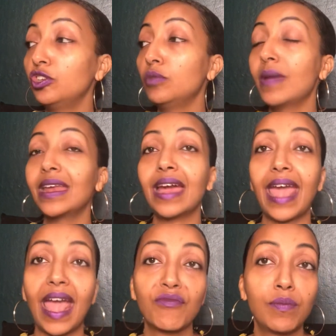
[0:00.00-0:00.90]
You may not
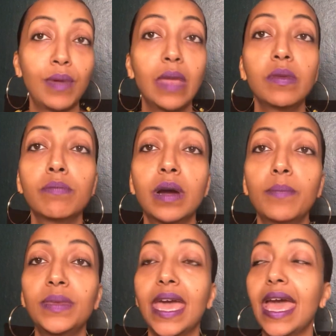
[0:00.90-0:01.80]
have the baby
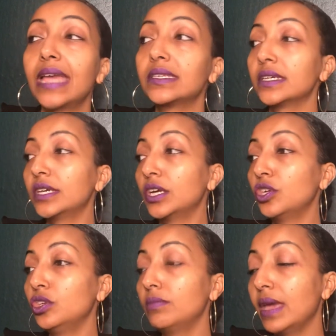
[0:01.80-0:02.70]
bump yet.
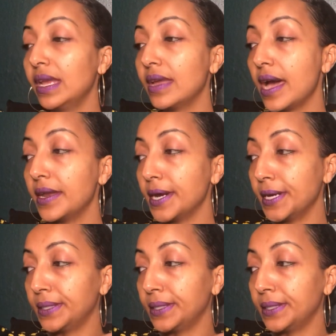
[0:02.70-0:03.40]
You may not